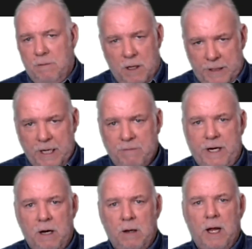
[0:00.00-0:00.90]
again,
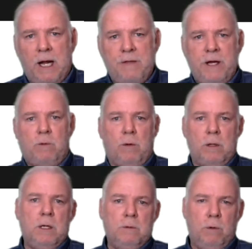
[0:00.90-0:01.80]
of Carolina, I think
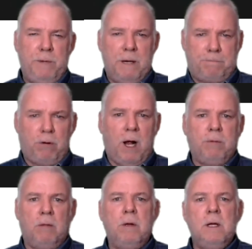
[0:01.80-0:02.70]
will be a
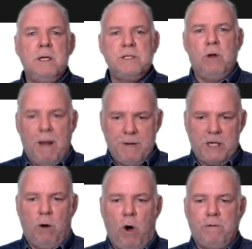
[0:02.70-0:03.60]
problem. So I'm
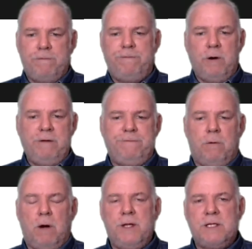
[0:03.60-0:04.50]
going to go over
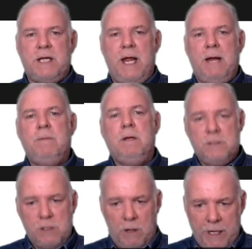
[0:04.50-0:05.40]
44 on this game.
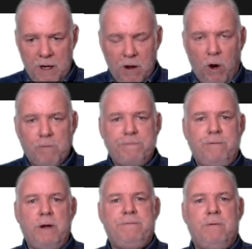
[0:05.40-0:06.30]
Sorry, over
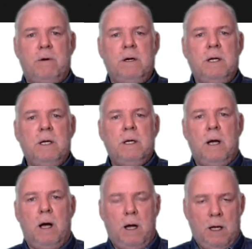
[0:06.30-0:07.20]
44.
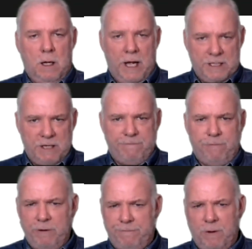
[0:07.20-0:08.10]
I said
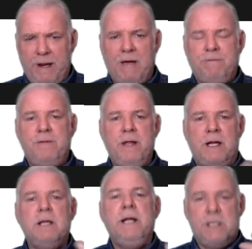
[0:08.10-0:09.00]
44.5, I
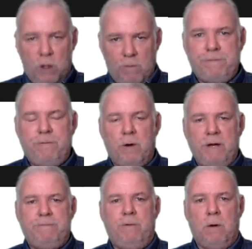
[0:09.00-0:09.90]
think. It's over
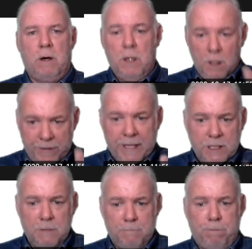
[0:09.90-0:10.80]
44.
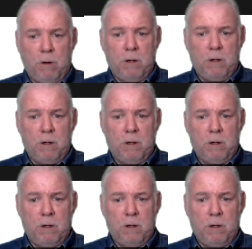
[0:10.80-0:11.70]
That's an important, by the way,
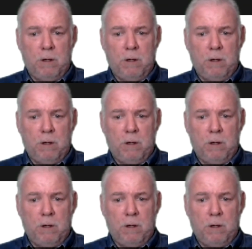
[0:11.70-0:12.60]
distinction.
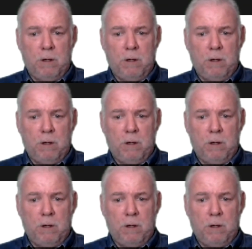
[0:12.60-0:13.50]
44,
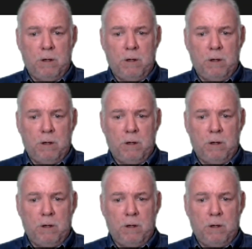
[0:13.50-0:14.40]
not 44.5.